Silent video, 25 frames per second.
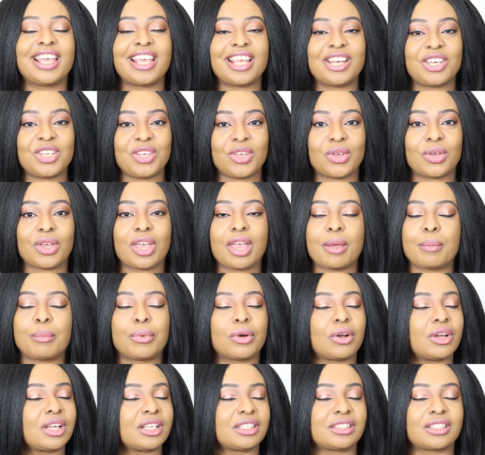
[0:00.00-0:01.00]
in the UK,
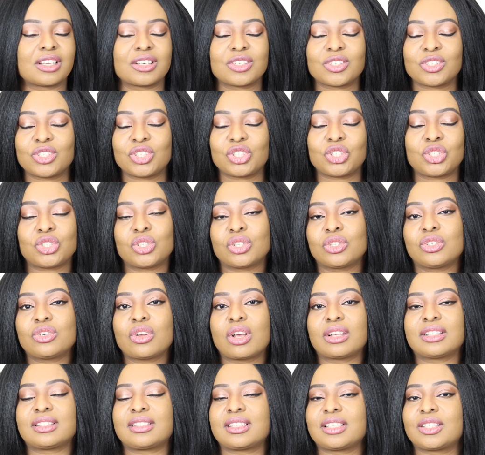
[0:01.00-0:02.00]
but thus it should
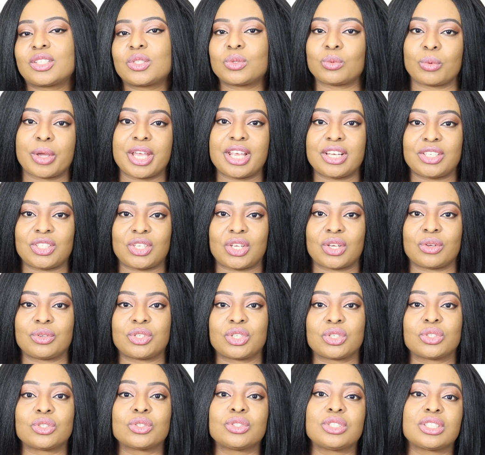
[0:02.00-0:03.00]
not dissuade you,
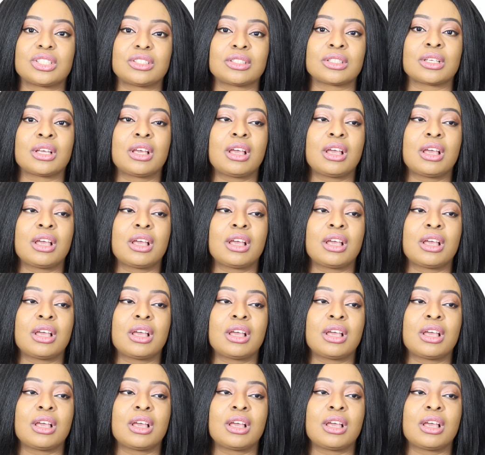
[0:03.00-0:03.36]
shouldn't